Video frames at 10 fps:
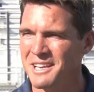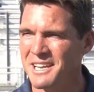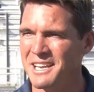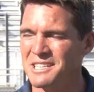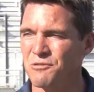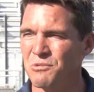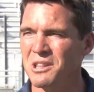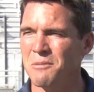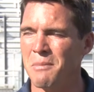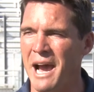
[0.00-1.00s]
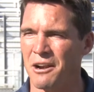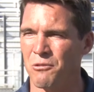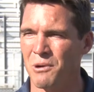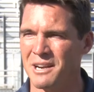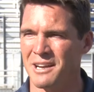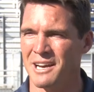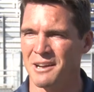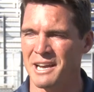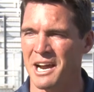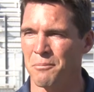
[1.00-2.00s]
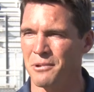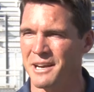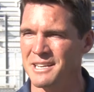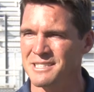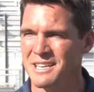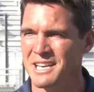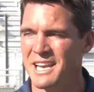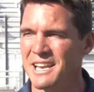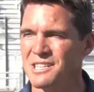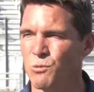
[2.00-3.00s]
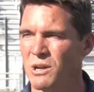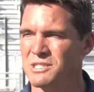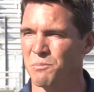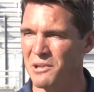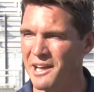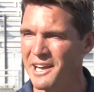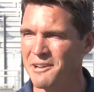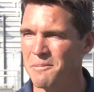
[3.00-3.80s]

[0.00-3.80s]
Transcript: He doesn't really matter what uh, Kyle plays. He just wants to play.